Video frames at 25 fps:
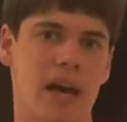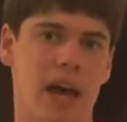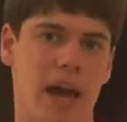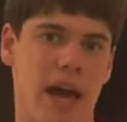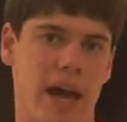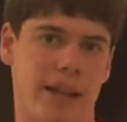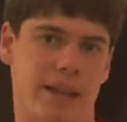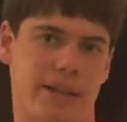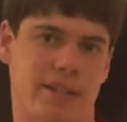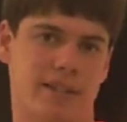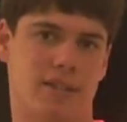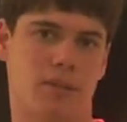
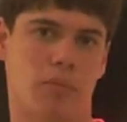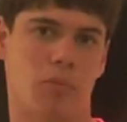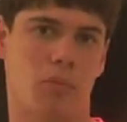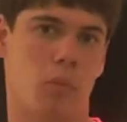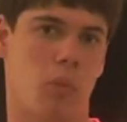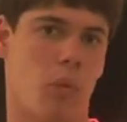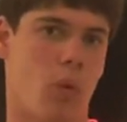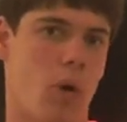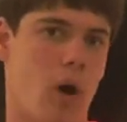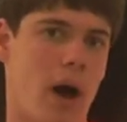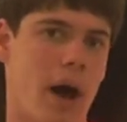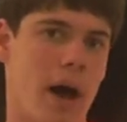And it's,
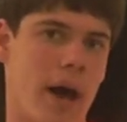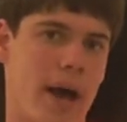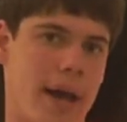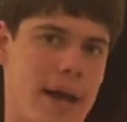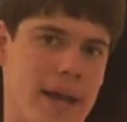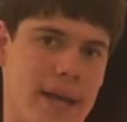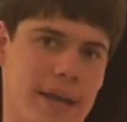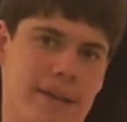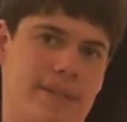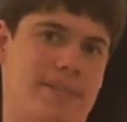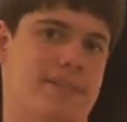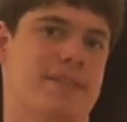
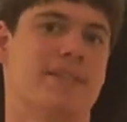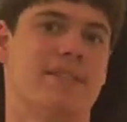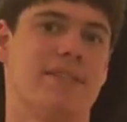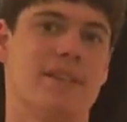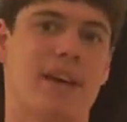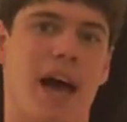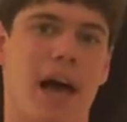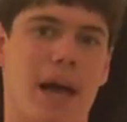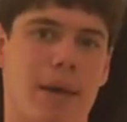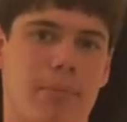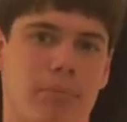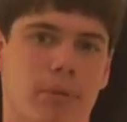why is the
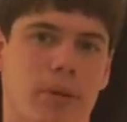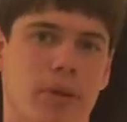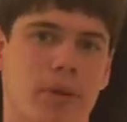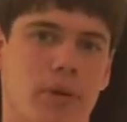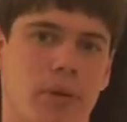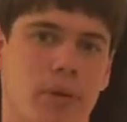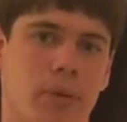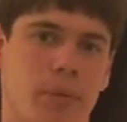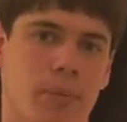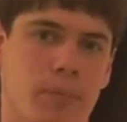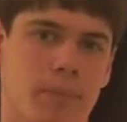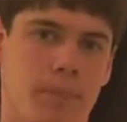sky
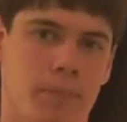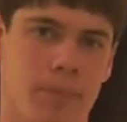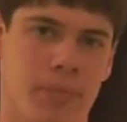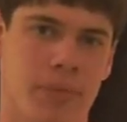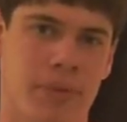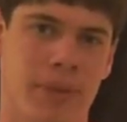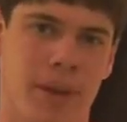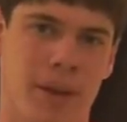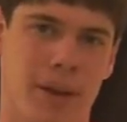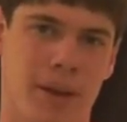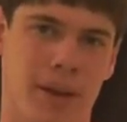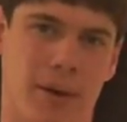blue?
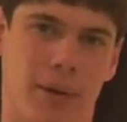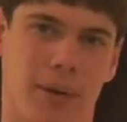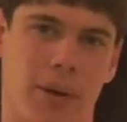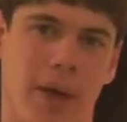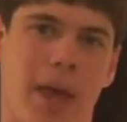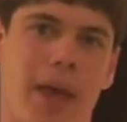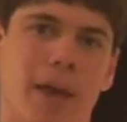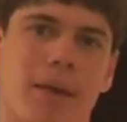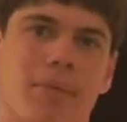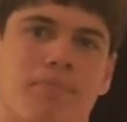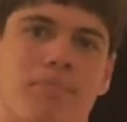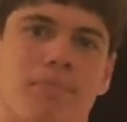
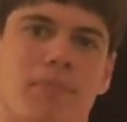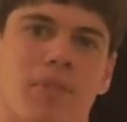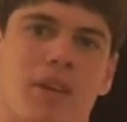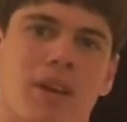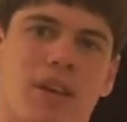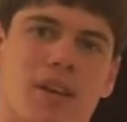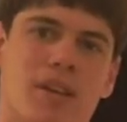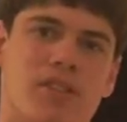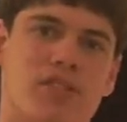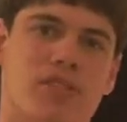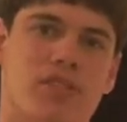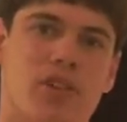Okay?
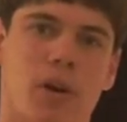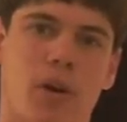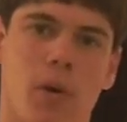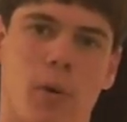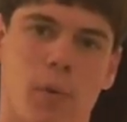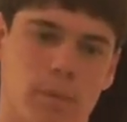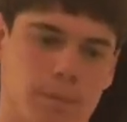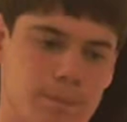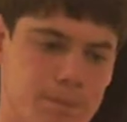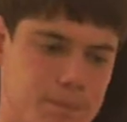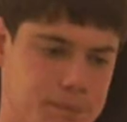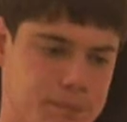So,